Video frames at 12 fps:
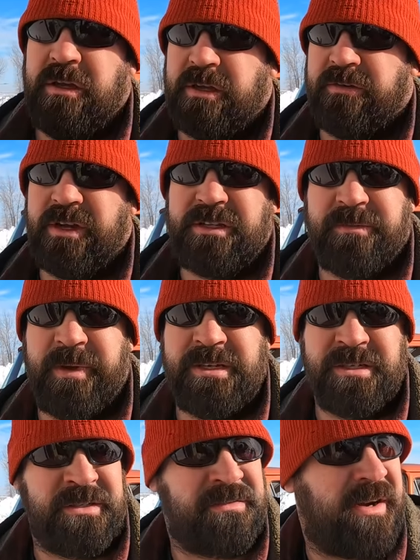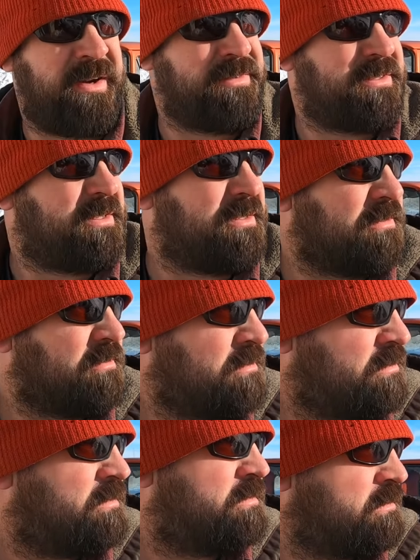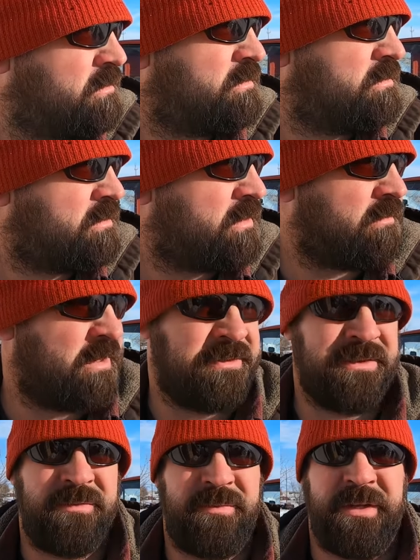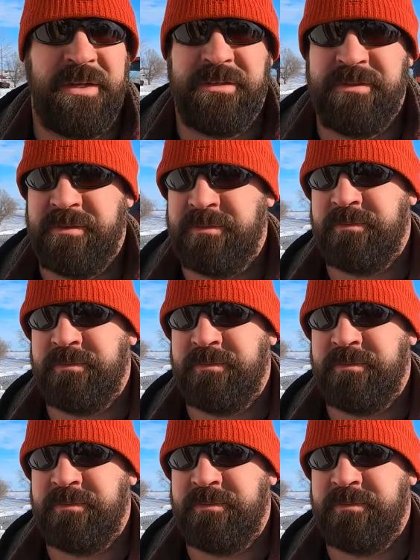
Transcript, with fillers: Yeah, we got some engine swaps to do around this place.